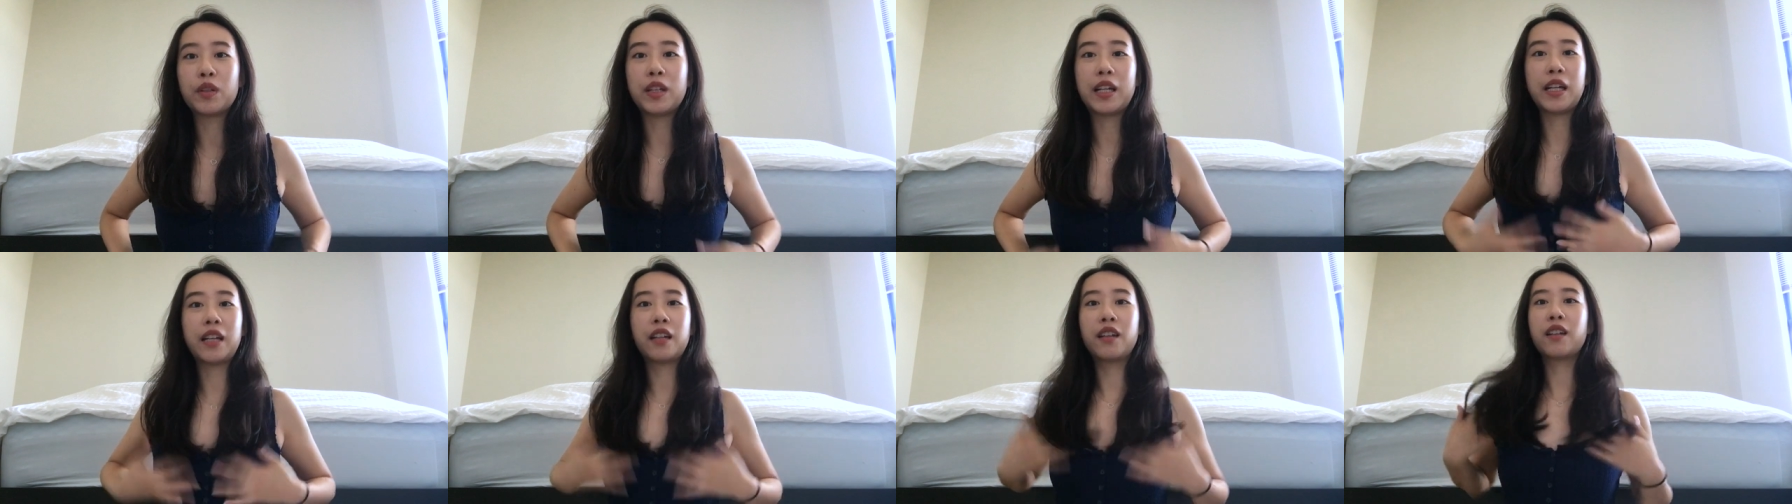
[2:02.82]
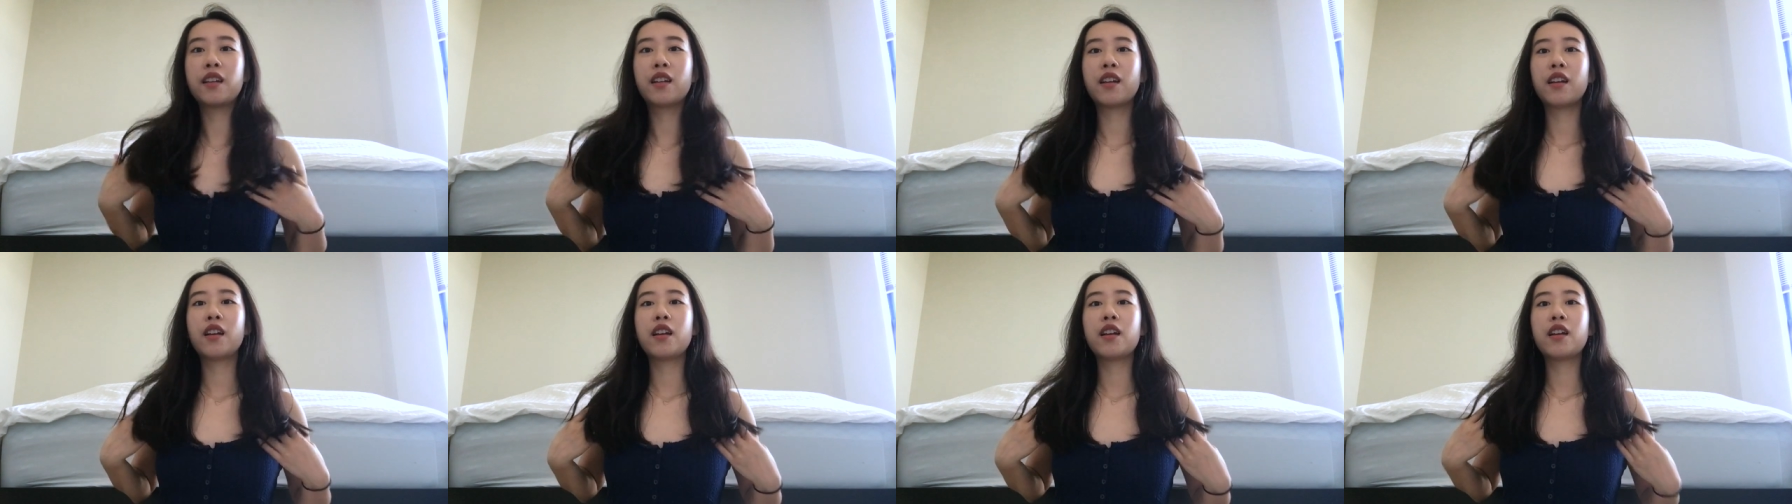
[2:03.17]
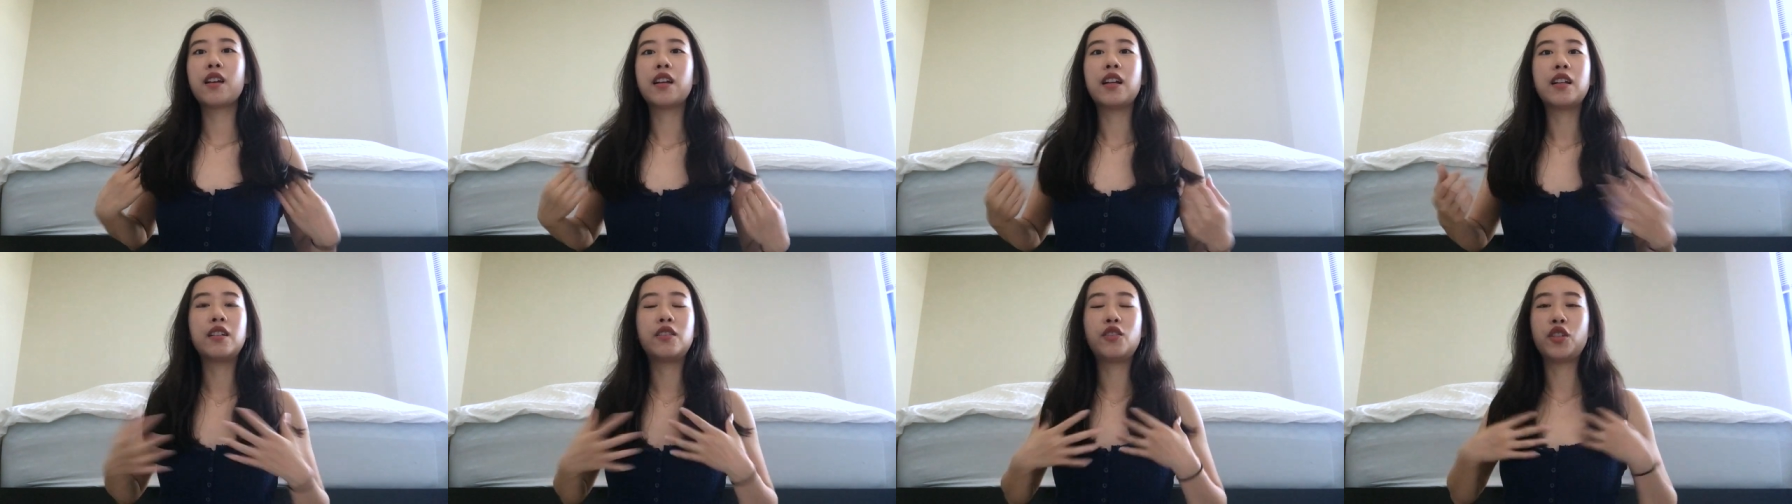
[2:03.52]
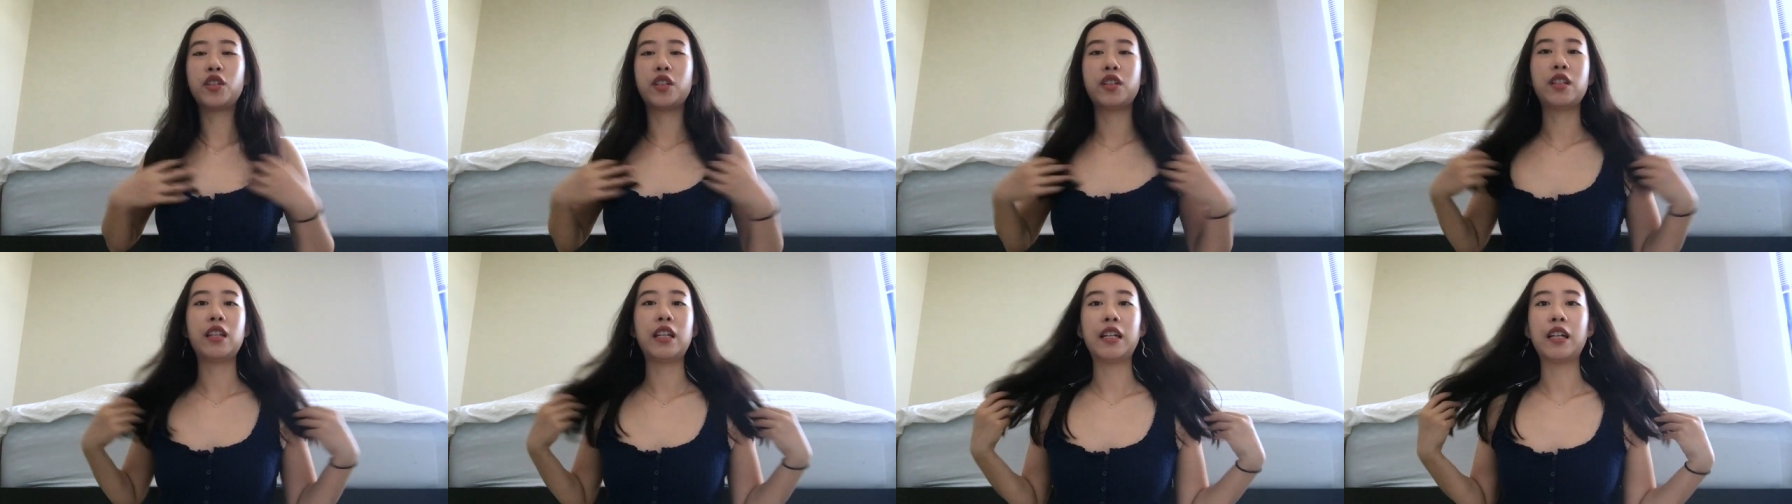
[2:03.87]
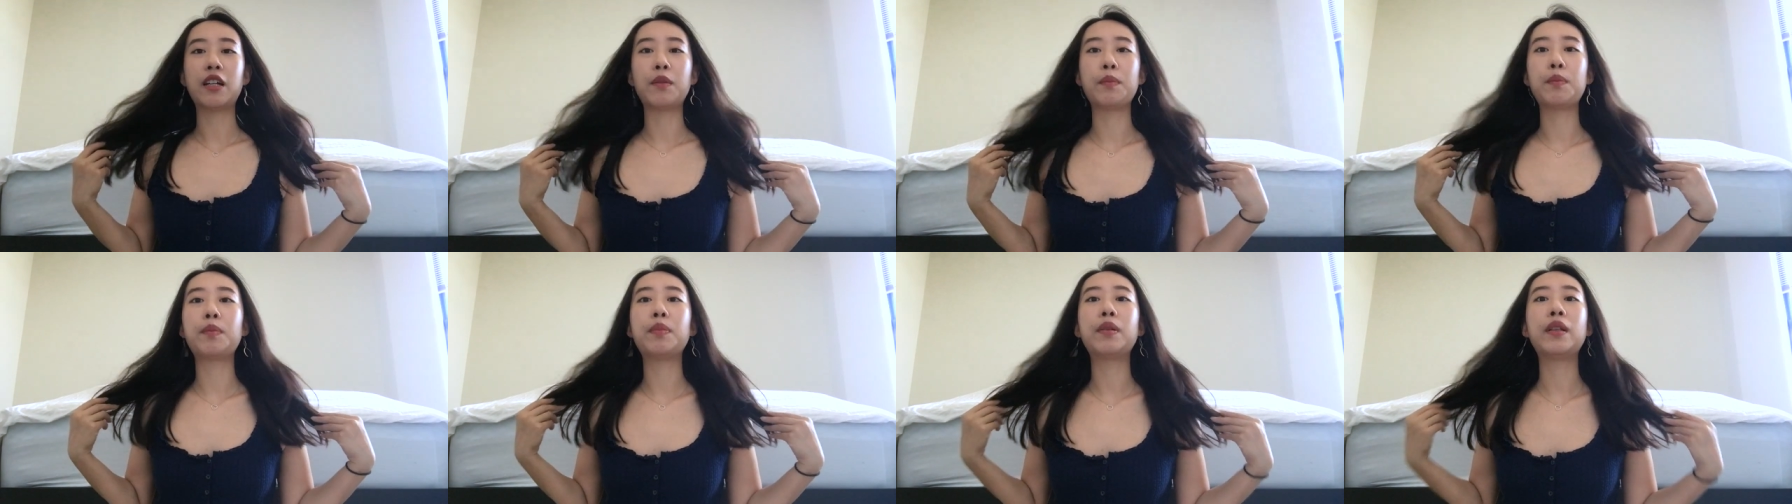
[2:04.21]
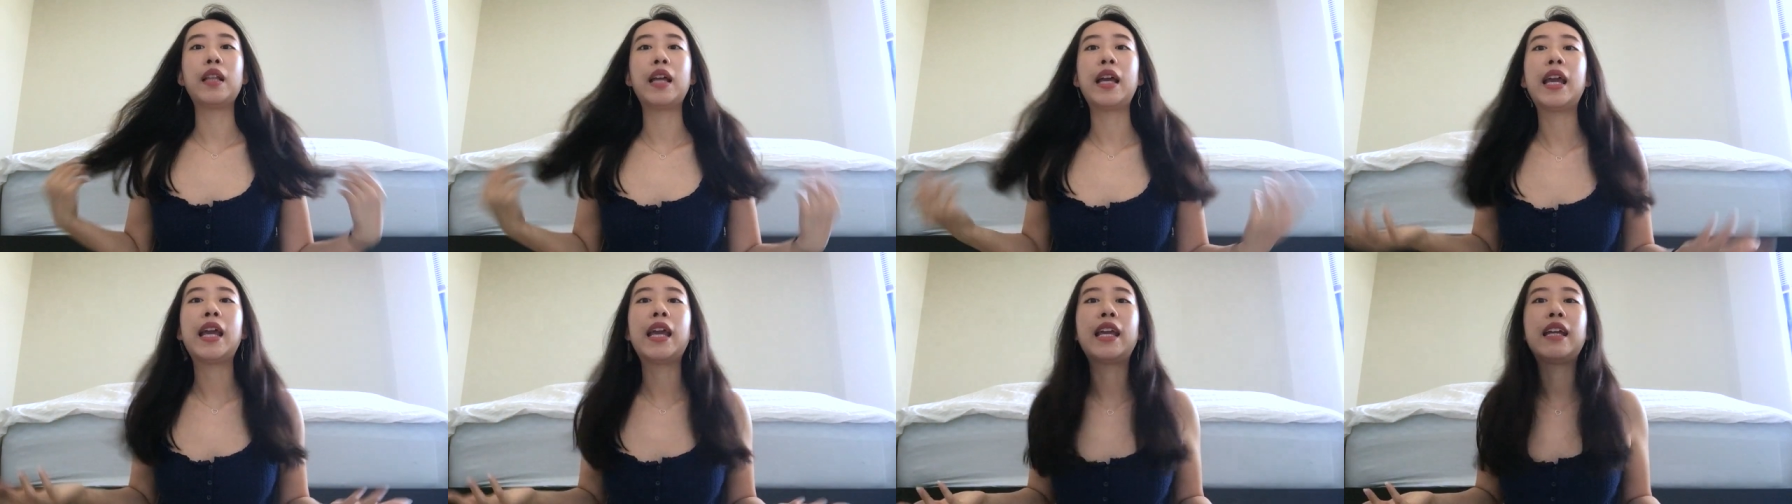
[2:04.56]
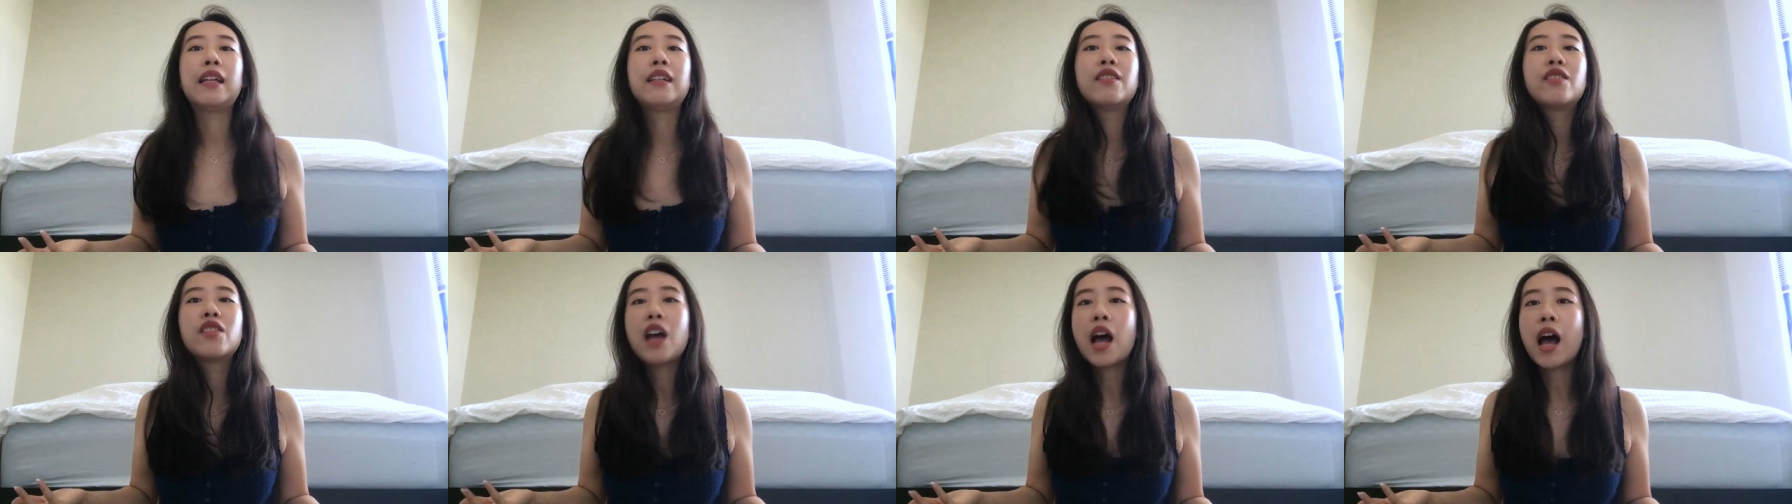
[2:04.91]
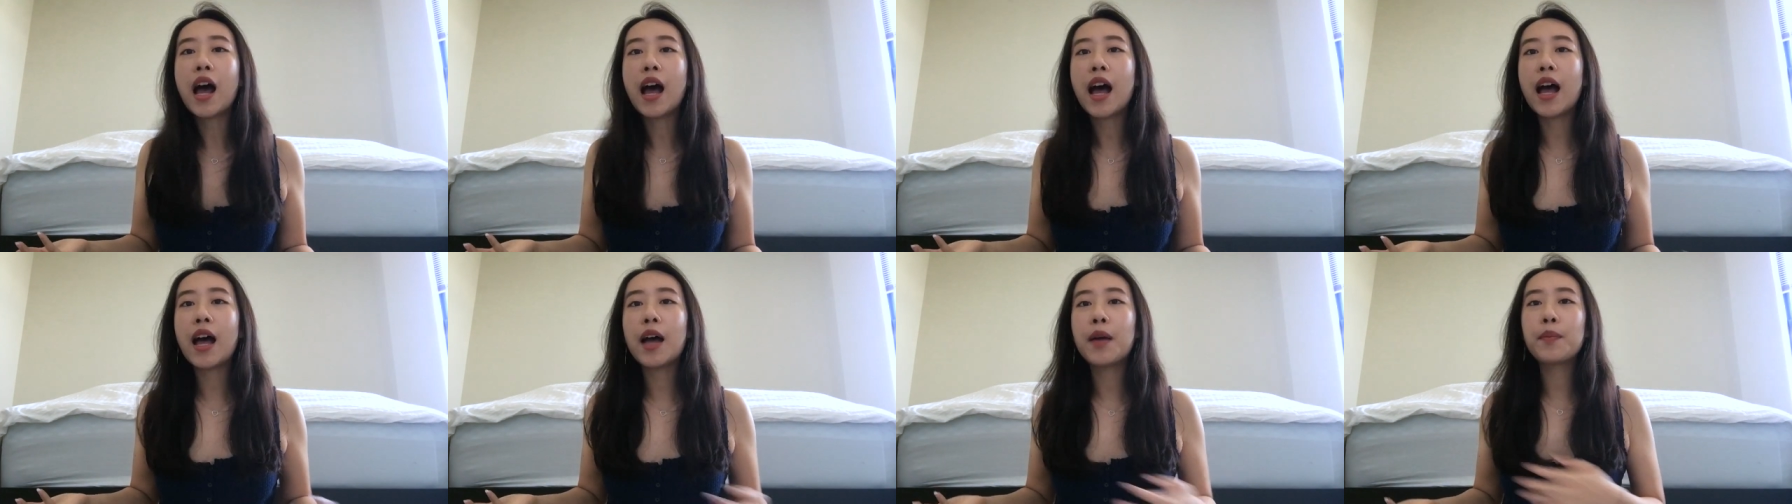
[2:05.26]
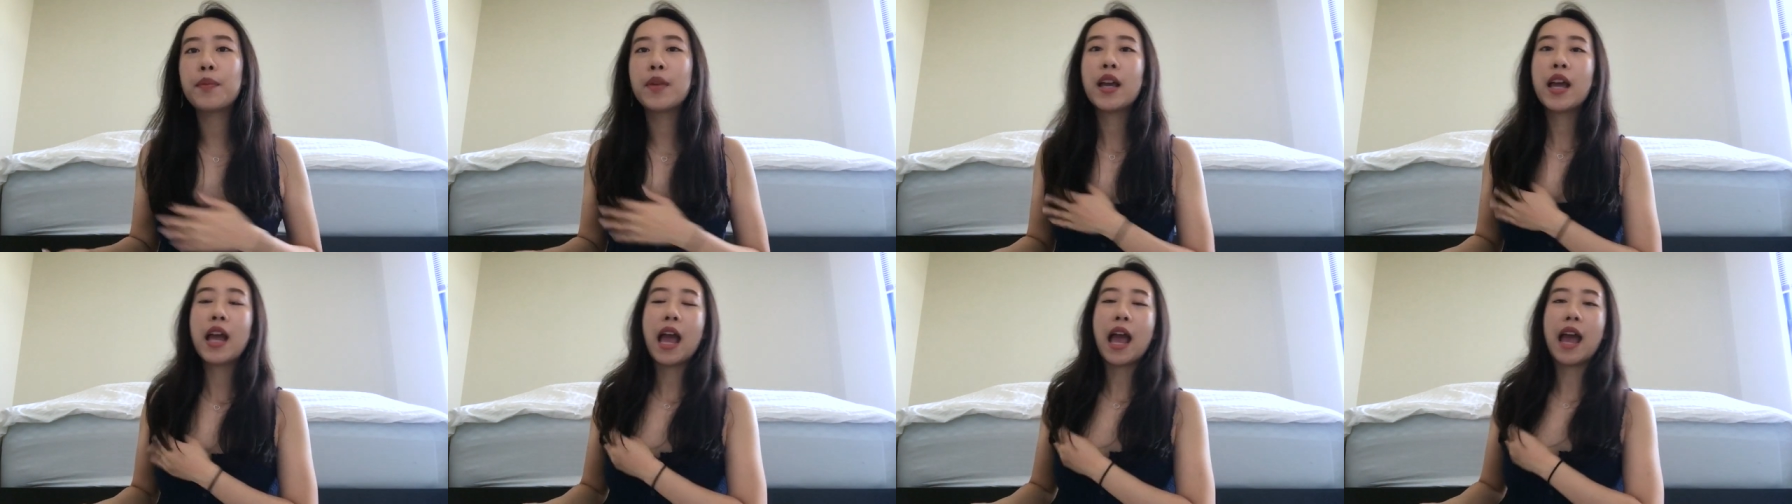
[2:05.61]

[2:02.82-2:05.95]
like just like a plain top,